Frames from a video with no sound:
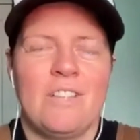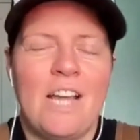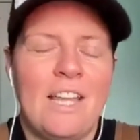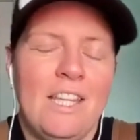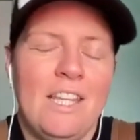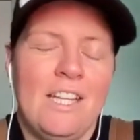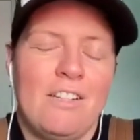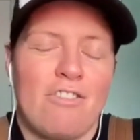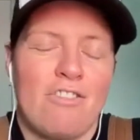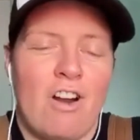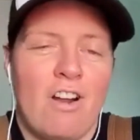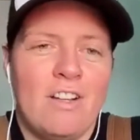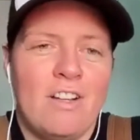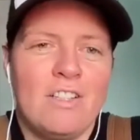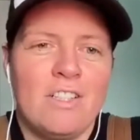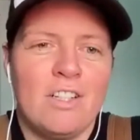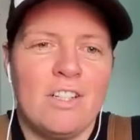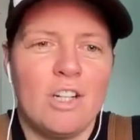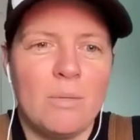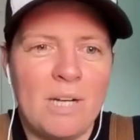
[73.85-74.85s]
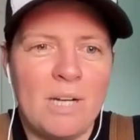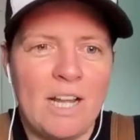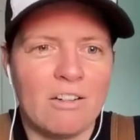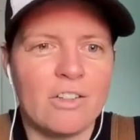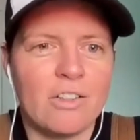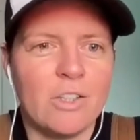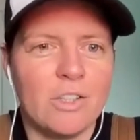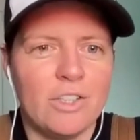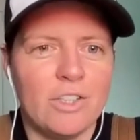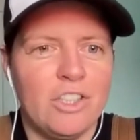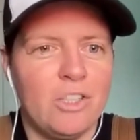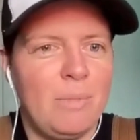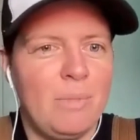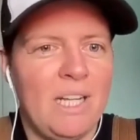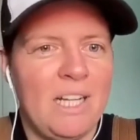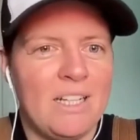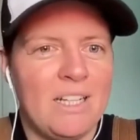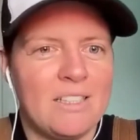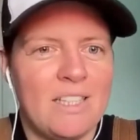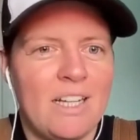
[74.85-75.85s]
think drawn to urban agriculture
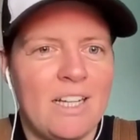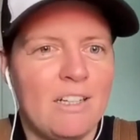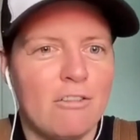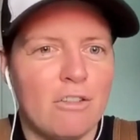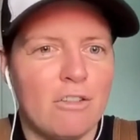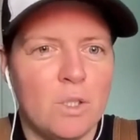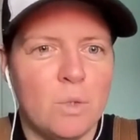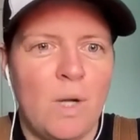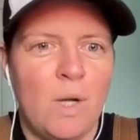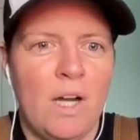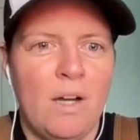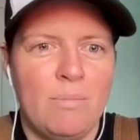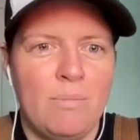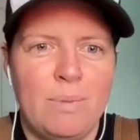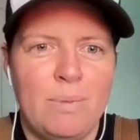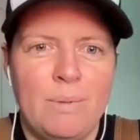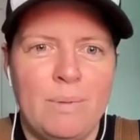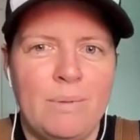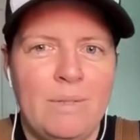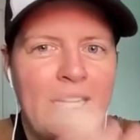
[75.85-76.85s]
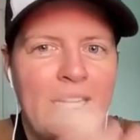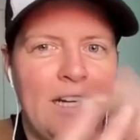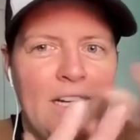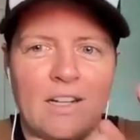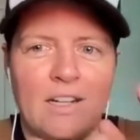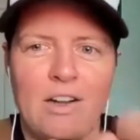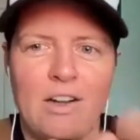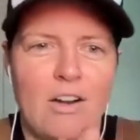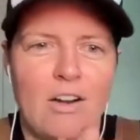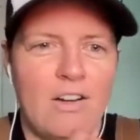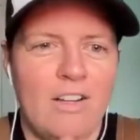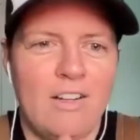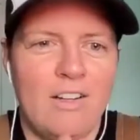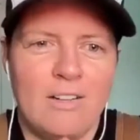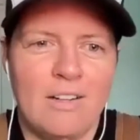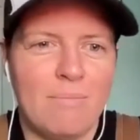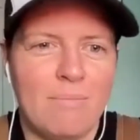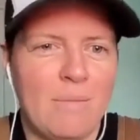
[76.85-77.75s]
because I grew up in a garden.